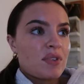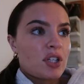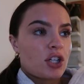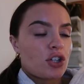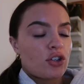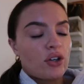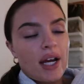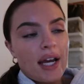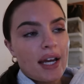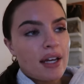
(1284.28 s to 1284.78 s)

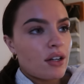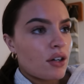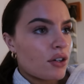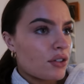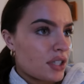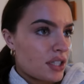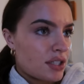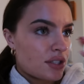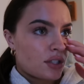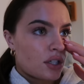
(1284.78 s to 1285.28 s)
creating
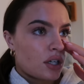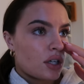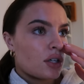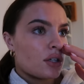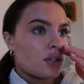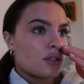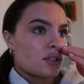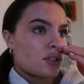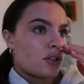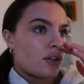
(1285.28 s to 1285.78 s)
all these
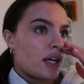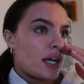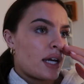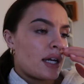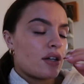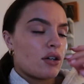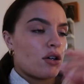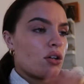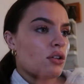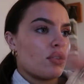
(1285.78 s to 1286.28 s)
goals,
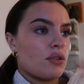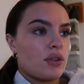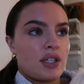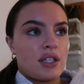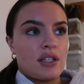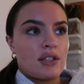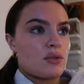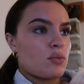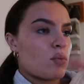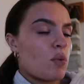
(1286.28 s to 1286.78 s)
creating all
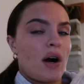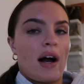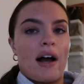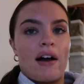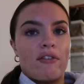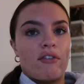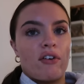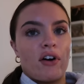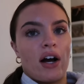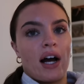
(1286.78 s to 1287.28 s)
these
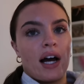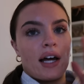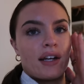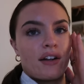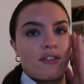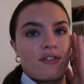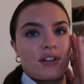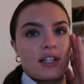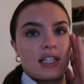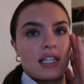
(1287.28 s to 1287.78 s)
whatever,
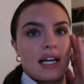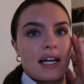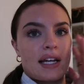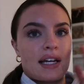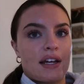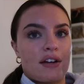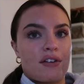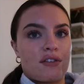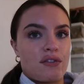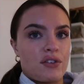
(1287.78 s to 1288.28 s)
and I feel
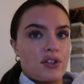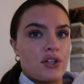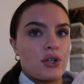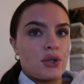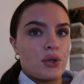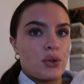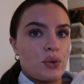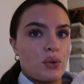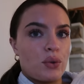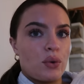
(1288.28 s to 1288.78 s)
like if
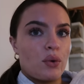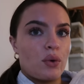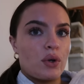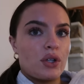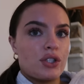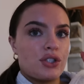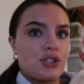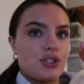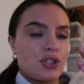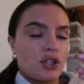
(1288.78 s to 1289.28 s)
you
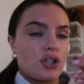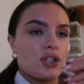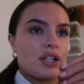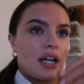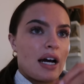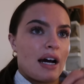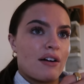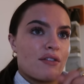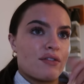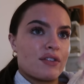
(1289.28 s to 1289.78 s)
don't
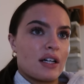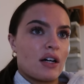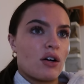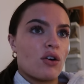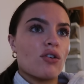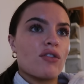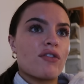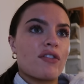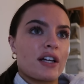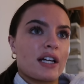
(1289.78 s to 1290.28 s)
have that
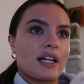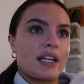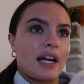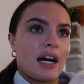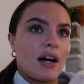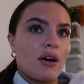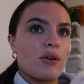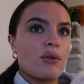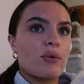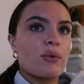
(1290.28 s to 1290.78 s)
all figured
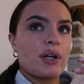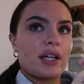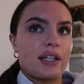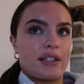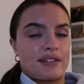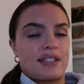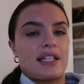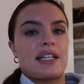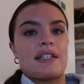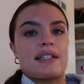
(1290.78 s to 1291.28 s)
out,
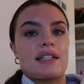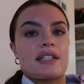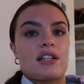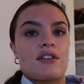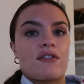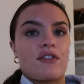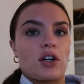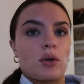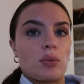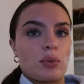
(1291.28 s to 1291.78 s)
it's easy
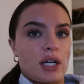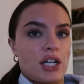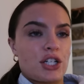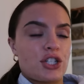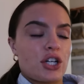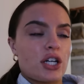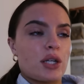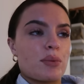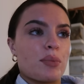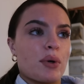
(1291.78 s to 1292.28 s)
to feel
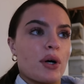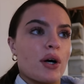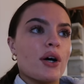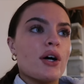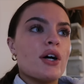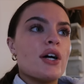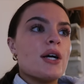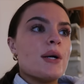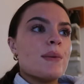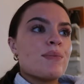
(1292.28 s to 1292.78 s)
pressured.
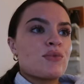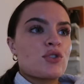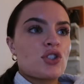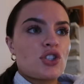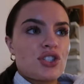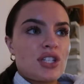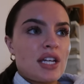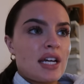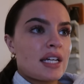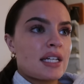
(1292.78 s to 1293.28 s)
But
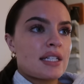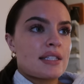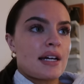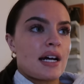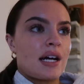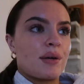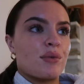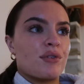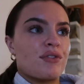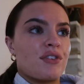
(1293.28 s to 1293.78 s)
just take your
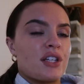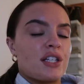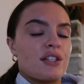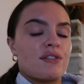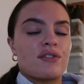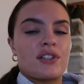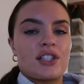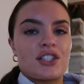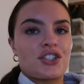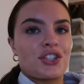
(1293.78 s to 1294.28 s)
time with it.
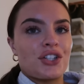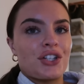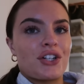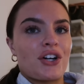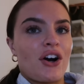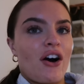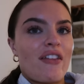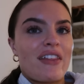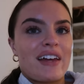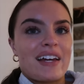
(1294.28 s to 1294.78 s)
You've literally
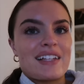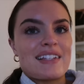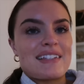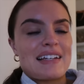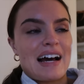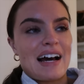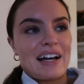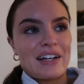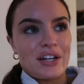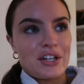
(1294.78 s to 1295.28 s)
got the
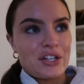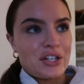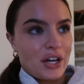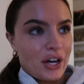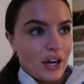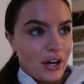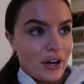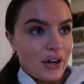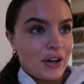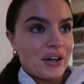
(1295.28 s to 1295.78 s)
entire
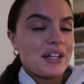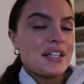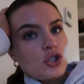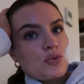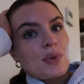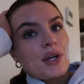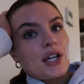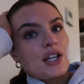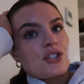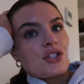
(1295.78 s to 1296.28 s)
year.
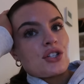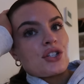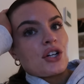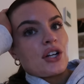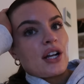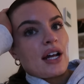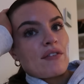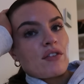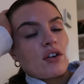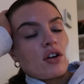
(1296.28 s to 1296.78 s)
Just because you
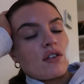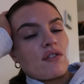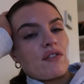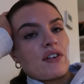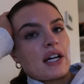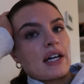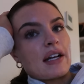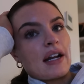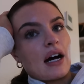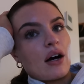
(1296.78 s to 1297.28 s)
don't have it all
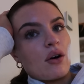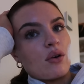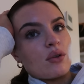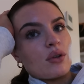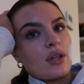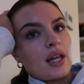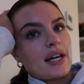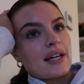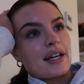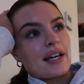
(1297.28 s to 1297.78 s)
figured
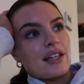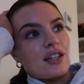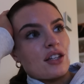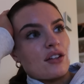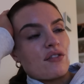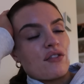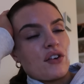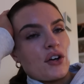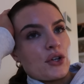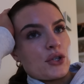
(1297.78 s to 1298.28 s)
out like in
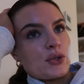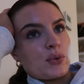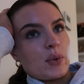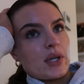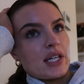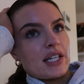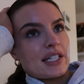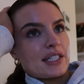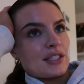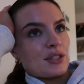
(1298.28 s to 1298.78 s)
the first
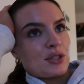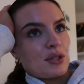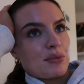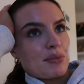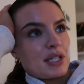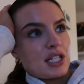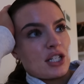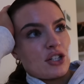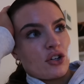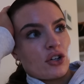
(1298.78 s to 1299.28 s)
week, it doesn't
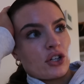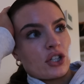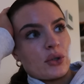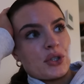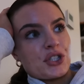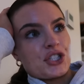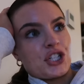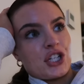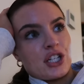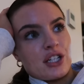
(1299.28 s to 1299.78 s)
mean you're not going to
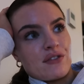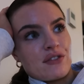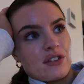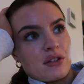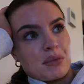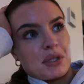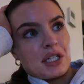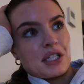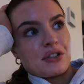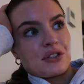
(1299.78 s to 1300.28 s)
achieve
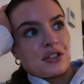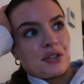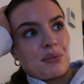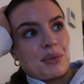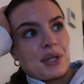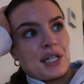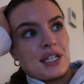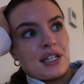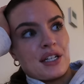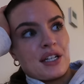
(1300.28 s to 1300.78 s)
them, and it doesn't
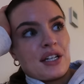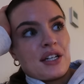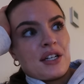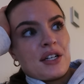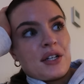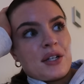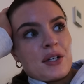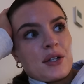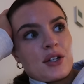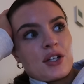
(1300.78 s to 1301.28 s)
mean,
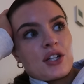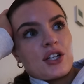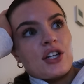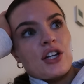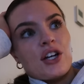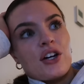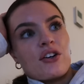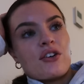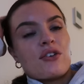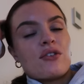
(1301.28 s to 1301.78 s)
you
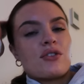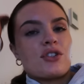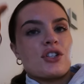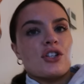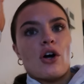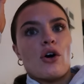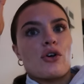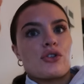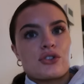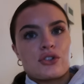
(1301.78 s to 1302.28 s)
know,
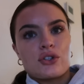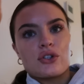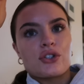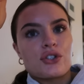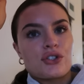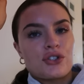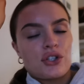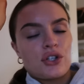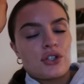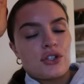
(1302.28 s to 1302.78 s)
you're not as good
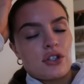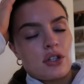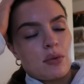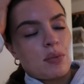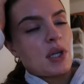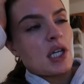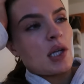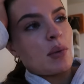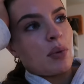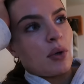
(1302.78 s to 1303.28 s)
as those other
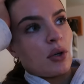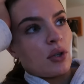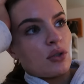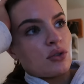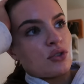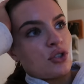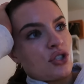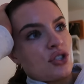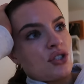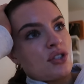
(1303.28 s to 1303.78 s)

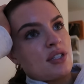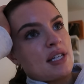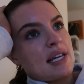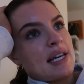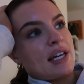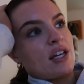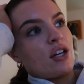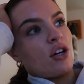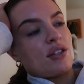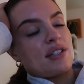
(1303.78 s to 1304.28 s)
people. Just
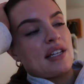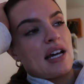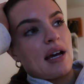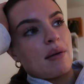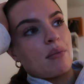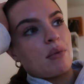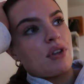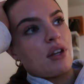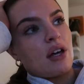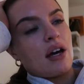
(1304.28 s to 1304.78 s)
take your
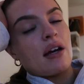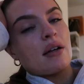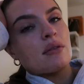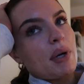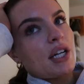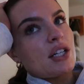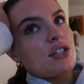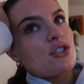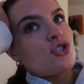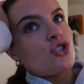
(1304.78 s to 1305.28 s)
time with it,
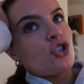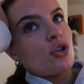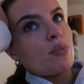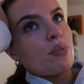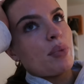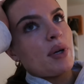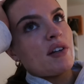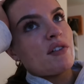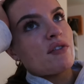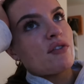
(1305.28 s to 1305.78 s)
because
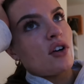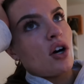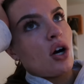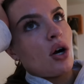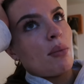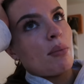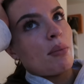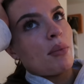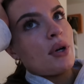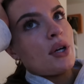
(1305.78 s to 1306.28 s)
jumping
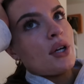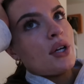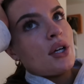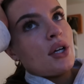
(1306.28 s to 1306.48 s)
from,